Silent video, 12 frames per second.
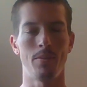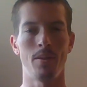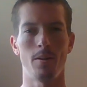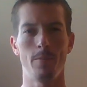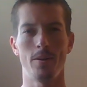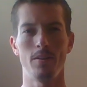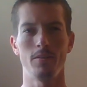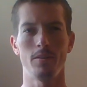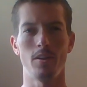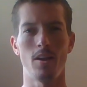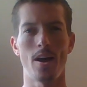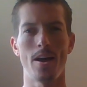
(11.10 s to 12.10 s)
thought about this
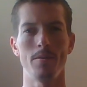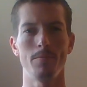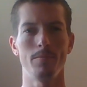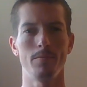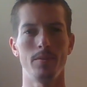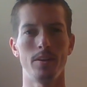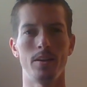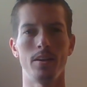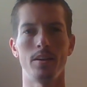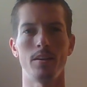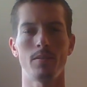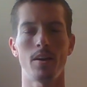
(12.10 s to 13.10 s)
a lot,
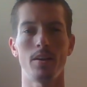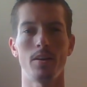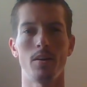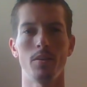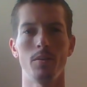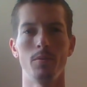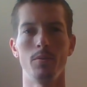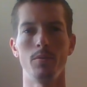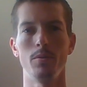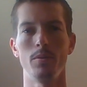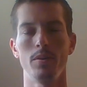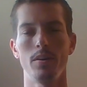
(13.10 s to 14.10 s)
and I've kind of gone
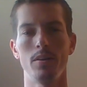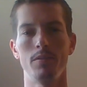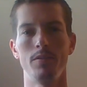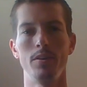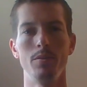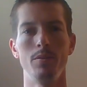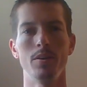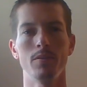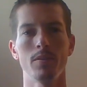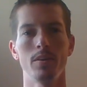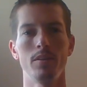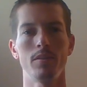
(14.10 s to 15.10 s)
through a few
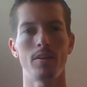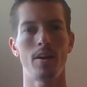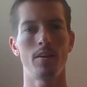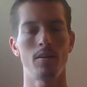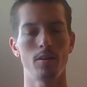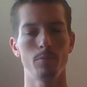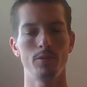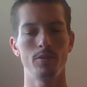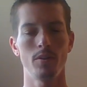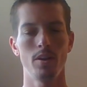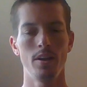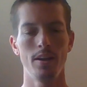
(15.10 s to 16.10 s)
different
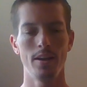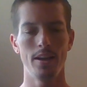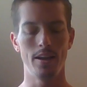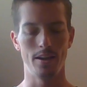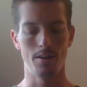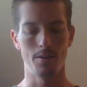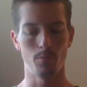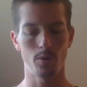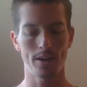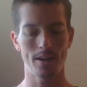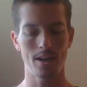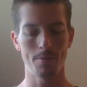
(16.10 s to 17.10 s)
sidearms, and
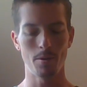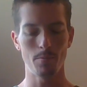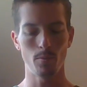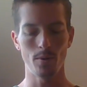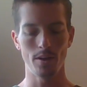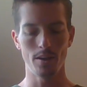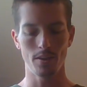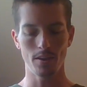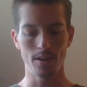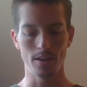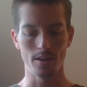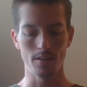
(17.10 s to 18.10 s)
what I came up
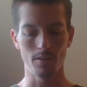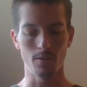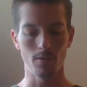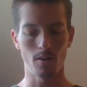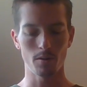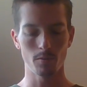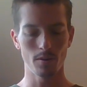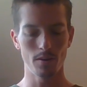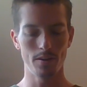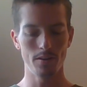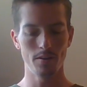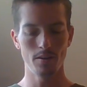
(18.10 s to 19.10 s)
with in the long
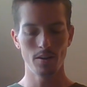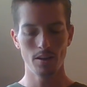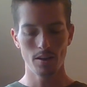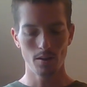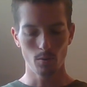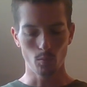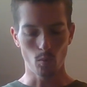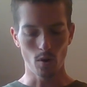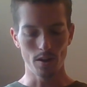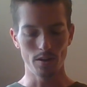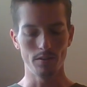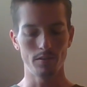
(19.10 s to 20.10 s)
run
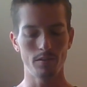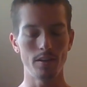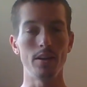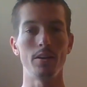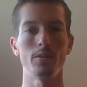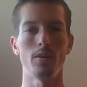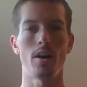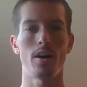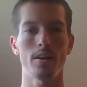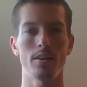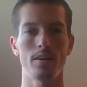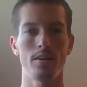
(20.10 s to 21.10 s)
was the
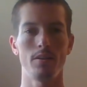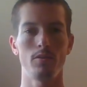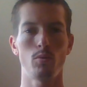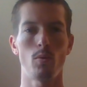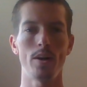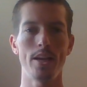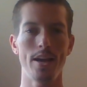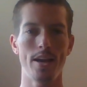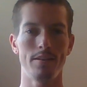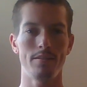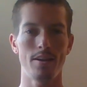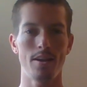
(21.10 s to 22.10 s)
Glock 20
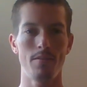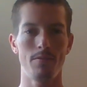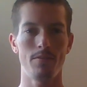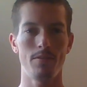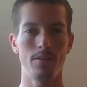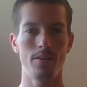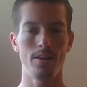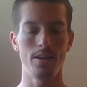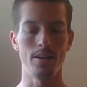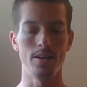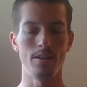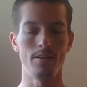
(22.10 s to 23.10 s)
SF
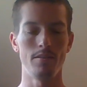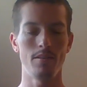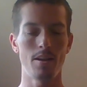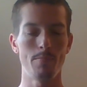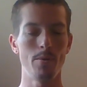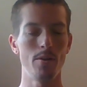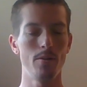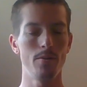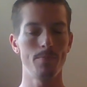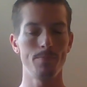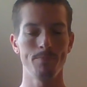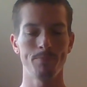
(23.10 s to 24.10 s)
in 10
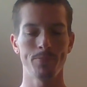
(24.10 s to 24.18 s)
mil.